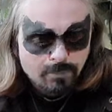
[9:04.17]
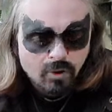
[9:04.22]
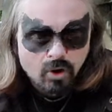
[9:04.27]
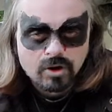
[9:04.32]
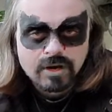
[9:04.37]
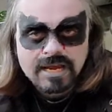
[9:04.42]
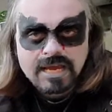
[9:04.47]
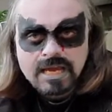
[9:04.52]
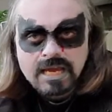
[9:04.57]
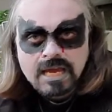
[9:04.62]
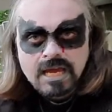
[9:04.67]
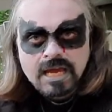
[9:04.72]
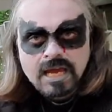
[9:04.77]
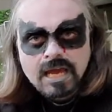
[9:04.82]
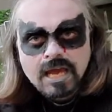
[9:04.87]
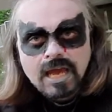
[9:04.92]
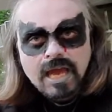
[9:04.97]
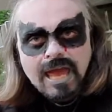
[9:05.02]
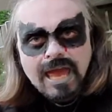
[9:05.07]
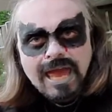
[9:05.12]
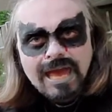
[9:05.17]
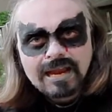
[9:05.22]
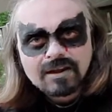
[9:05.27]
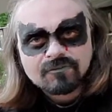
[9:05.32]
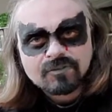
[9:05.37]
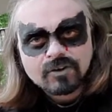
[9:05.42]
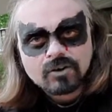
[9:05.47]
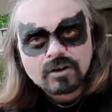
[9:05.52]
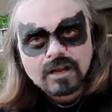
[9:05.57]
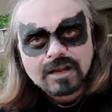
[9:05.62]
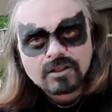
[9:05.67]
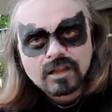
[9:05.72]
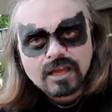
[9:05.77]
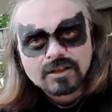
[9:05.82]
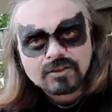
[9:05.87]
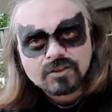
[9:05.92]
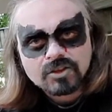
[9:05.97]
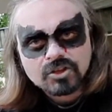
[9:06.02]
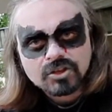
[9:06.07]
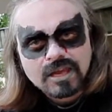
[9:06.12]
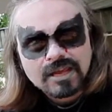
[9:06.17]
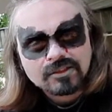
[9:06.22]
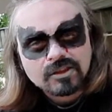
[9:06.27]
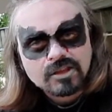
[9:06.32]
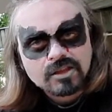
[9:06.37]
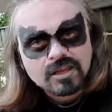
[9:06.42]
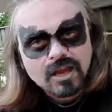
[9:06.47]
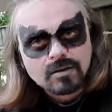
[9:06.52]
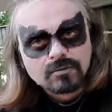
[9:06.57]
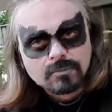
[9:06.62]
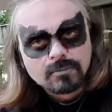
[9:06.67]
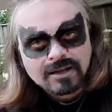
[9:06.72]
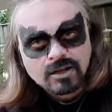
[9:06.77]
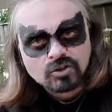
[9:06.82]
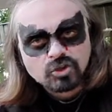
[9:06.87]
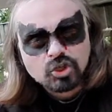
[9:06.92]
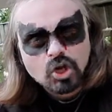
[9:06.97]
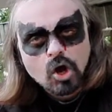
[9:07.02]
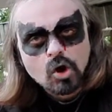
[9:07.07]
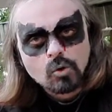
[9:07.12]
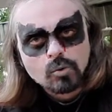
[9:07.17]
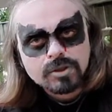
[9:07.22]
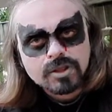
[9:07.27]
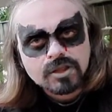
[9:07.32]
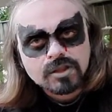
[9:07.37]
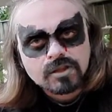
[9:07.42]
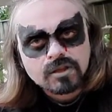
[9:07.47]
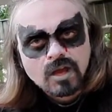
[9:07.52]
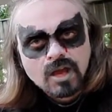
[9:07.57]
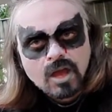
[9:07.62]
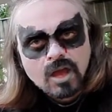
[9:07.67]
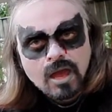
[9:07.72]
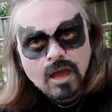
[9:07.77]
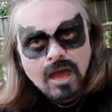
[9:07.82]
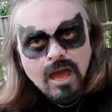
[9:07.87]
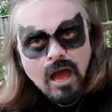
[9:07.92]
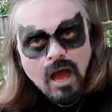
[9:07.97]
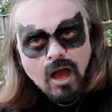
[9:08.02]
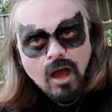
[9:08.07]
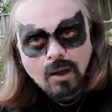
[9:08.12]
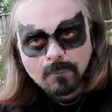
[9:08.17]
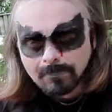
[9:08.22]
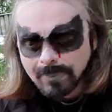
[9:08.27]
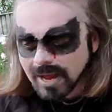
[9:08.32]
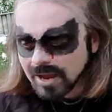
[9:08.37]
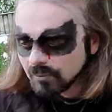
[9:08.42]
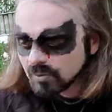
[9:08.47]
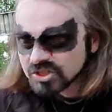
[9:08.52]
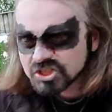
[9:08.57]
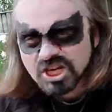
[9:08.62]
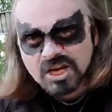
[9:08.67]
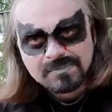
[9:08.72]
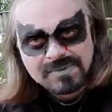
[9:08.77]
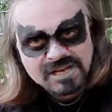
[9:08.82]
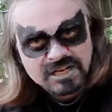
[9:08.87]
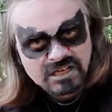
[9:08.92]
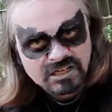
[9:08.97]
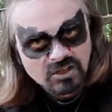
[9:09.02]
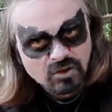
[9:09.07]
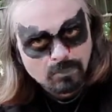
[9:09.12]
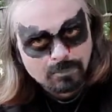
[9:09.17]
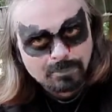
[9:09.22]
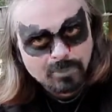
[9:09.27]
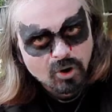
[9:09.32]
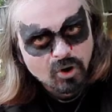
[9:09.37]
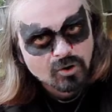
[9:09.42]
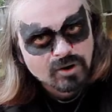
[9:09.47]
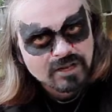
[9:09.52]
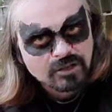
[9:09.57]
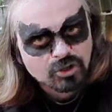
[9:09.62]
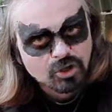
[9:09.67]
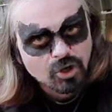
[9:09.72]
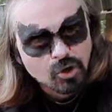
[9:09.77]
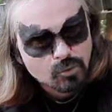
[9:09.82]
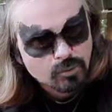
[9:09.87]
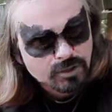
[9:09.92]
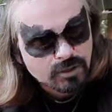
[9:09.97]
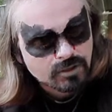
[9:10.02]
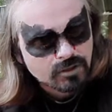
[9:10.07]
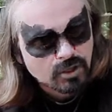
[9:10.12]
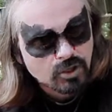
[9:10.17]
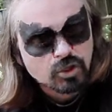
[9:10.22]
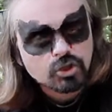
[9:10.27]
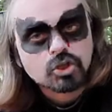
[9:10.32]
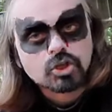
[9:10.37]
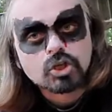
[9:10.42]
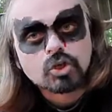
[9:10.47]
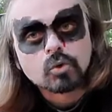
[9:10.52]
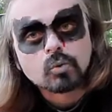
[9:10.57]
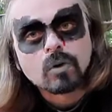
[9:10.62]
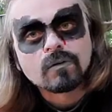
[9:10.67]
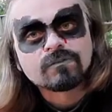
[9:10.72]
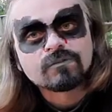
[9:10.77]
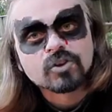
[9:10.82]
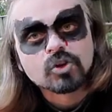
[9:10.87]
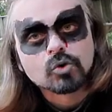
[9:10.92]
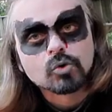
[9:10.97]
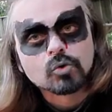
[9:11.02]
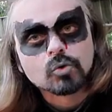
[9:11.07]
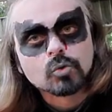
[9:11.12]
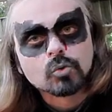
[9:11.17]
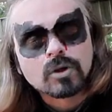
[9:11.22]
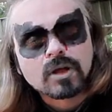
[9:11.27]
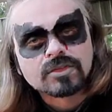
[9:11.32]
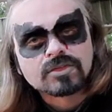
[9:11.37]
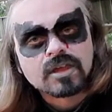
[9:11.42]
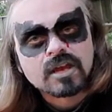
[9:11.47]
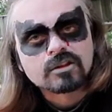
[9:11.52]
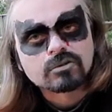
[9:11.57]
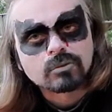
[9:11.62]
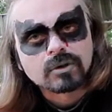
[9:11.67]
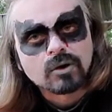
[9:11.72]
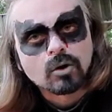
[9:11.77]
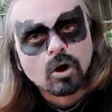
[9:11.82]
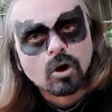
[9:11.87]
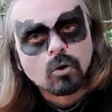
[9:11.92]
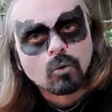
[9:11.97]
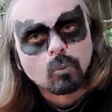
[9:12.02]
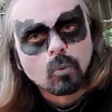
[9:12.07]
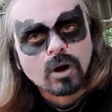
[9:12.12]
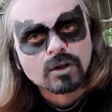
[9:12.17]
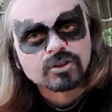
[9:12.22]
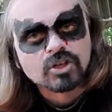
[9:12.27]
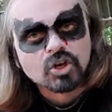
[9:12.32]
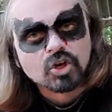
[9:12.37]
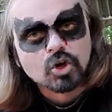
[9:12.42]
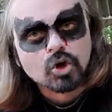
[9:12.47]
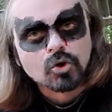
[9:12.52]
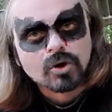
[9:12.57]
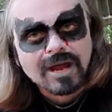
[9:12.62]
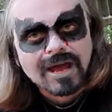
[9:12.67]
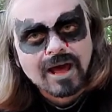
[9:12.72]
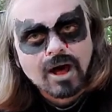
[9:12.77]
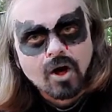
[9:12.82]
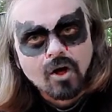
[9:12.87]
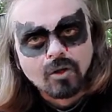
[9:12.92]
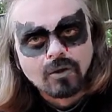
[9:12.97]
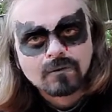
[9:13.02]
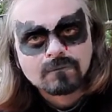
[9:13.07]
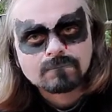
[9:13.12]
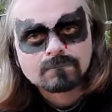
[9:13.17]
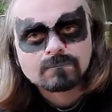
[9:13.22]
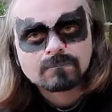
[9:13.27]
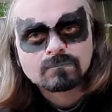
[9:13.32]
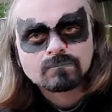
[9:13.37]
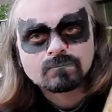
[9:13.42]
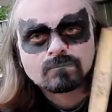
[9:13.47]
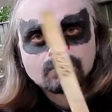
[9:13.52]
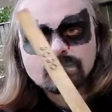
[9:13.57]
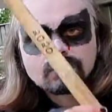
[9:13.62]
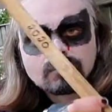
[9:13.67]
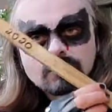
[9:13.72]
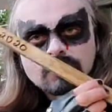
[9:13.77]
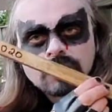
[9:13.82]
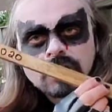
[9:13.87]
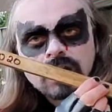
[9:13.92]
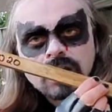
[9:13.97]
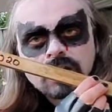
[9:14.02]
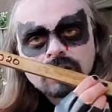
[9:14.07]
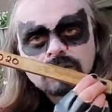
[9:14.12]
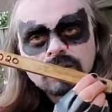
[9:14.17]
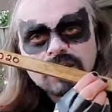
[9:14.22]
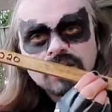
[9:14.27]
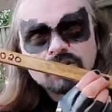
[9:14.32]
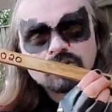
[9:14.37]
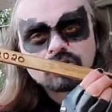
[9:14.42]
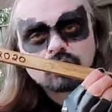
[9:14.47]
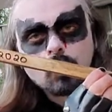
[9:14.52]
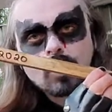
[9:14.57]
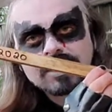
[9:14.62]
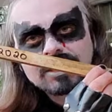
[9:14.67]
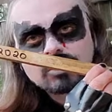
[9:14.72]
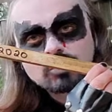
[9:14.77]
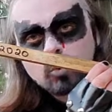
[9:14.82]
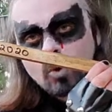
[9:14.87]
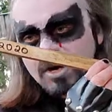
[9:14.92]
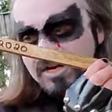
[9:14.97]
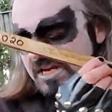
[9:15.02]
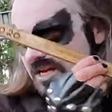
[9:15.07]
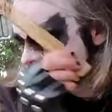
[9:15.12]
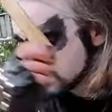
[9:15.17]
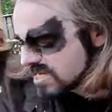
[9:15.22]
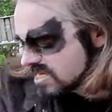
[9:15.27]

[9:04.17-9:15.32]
burning, and I figured I'd like to take this time to make a toast, by which I mean a little burning toast, to a few things we all want to go to hell. The year 2020,